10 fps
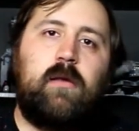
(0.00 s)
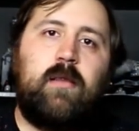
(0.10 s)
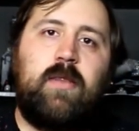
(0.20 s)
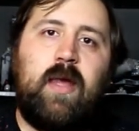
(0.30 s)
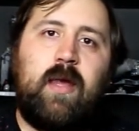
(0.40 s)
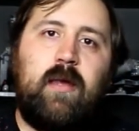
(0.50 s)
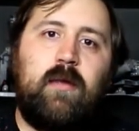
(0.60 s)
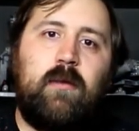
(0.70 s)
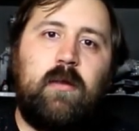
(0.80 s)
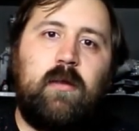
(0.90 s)
that
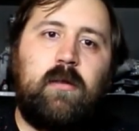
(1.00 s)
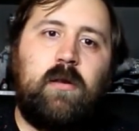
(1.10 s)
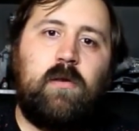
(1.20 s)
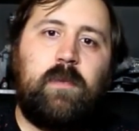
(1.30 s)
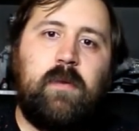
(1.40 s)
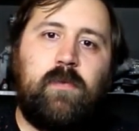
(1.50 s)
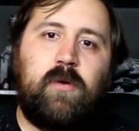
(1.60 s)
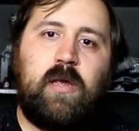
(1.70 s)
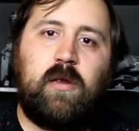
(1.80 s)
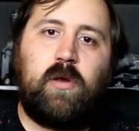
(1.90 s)
you know people
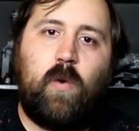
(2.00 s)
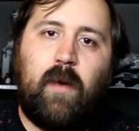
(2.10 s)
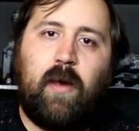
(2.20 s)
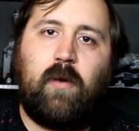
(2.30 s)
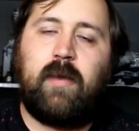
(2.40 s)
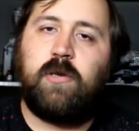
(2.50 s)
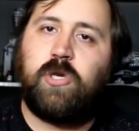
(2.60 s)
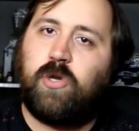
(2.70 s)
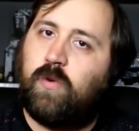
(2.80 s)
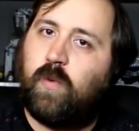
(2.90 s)
can go out and
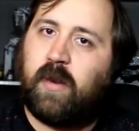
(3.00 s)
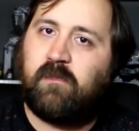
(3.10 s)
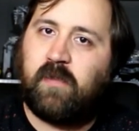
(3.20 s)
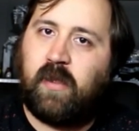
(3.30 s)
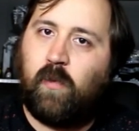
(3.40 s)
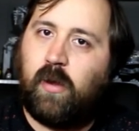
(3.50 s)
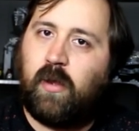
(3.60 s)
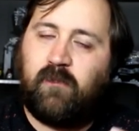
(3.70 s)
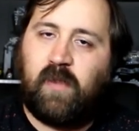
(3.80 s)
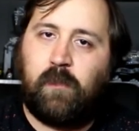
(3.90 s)
do whatever they
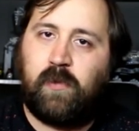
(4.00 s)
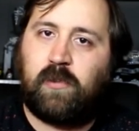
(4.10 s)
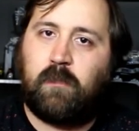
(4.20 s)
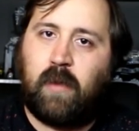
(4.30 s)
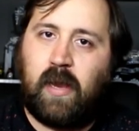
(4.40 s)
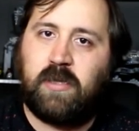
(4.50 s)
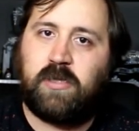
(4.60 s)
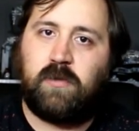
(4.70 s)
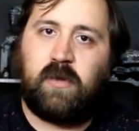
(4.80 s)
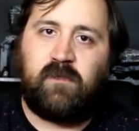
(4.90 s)
want if they put their mind
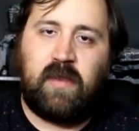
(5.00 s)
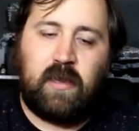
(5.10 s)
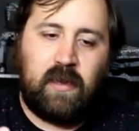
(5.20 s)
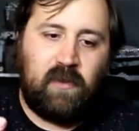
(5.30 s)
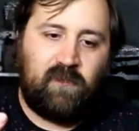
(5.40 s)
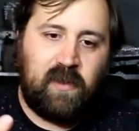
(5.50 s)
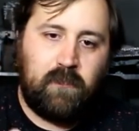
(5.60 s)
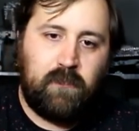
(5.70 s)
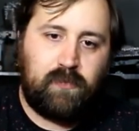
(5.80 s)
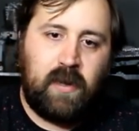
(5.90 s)
to it. If they if they
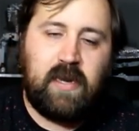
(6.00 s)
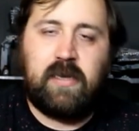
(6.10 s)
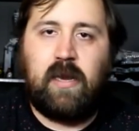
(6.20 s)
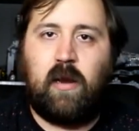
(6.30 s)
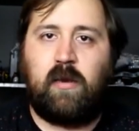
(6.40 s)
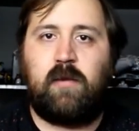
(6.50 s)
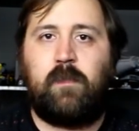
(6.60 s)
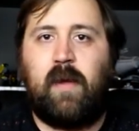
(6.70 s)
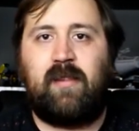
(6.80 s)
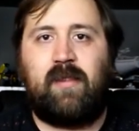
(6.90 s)
break it down into
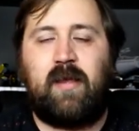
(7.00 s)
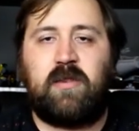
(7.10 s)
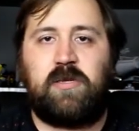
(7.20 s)
bite-sized